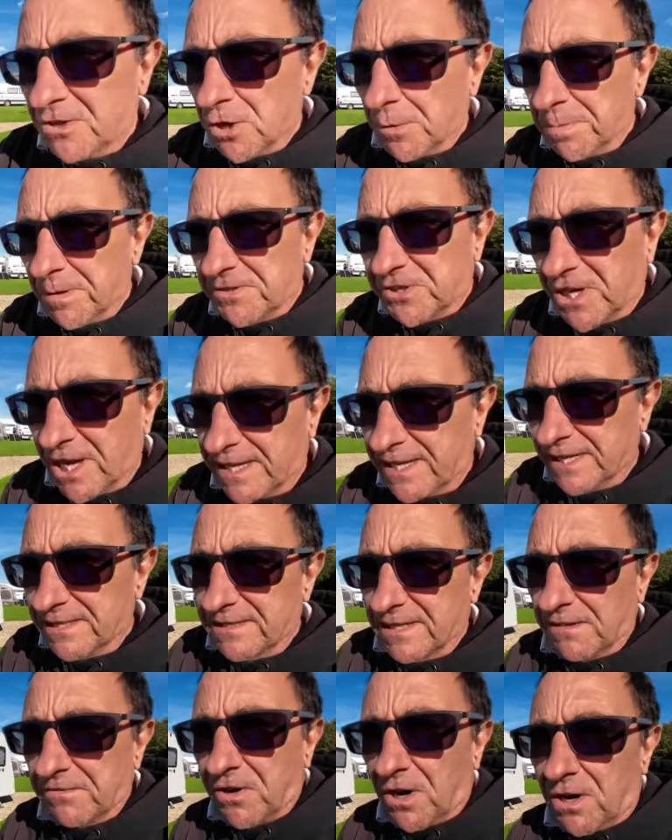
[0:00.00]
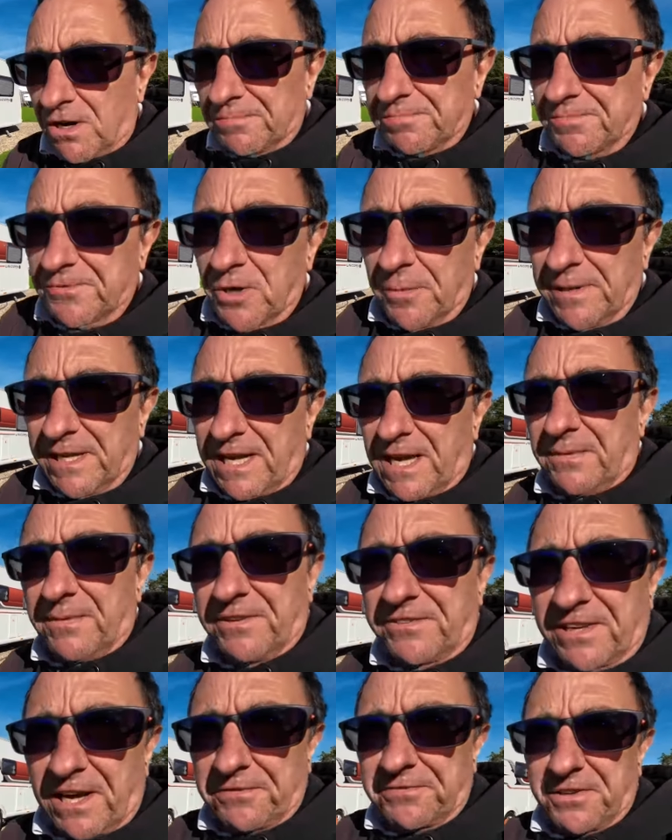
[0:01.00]
couple of check-ins I've got coming in
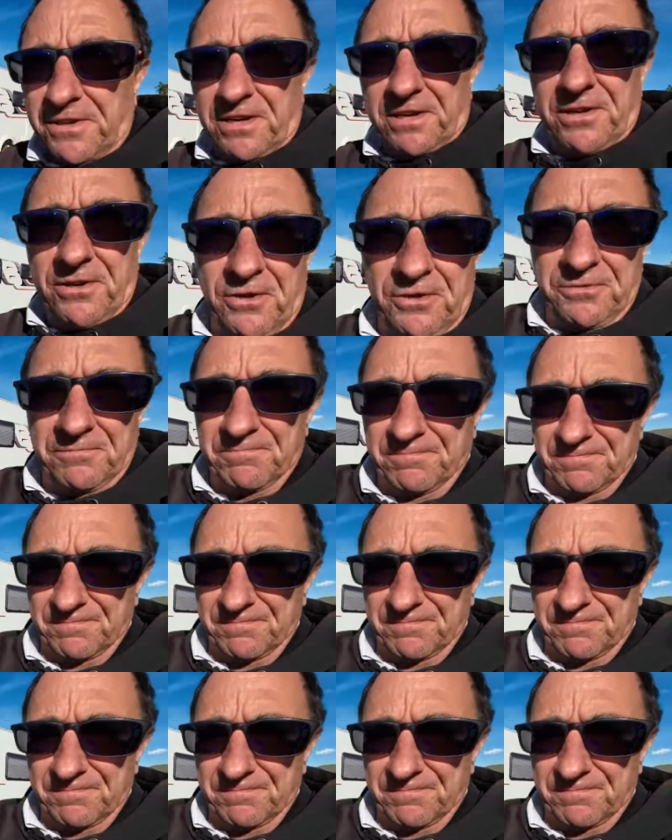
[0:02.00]
this afternoon.